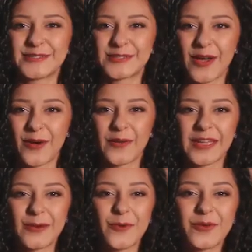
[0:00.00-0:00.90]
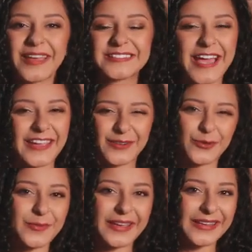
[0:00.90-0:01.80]
So it won't get
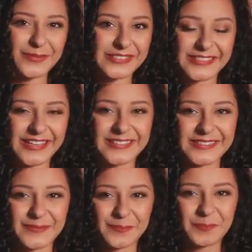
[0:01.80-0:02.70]
tired or make any mistakes.